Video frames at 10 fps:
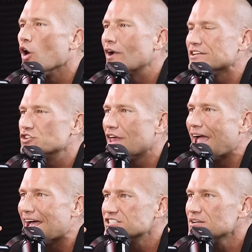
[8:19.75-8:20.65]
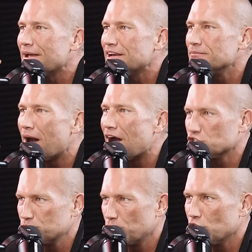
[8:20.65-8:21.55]
Okay, so the estimated
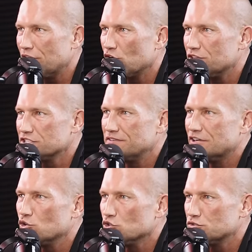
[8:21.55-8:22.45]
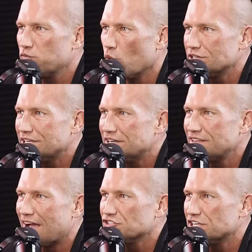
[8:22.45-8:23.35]
miles per year on this vehicle is
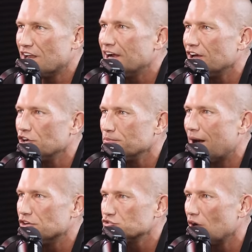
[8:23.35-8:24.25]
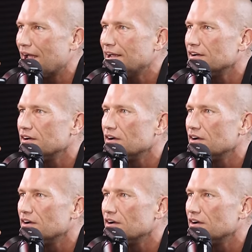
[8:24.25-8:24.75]
14,900 miles, right?